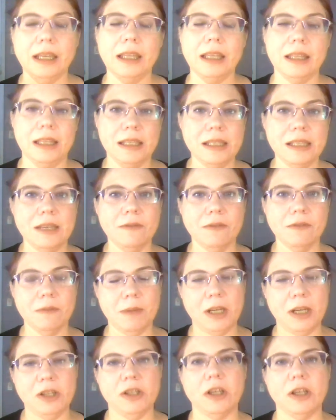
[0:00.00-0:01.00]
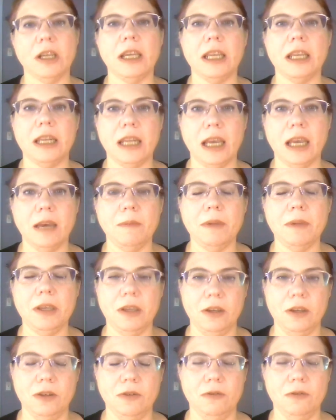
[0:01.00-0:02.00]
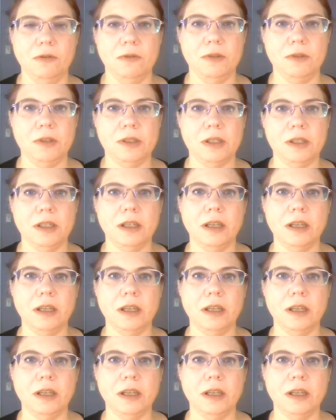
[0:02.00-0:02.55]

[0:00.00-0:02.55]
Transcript: This information can now be used,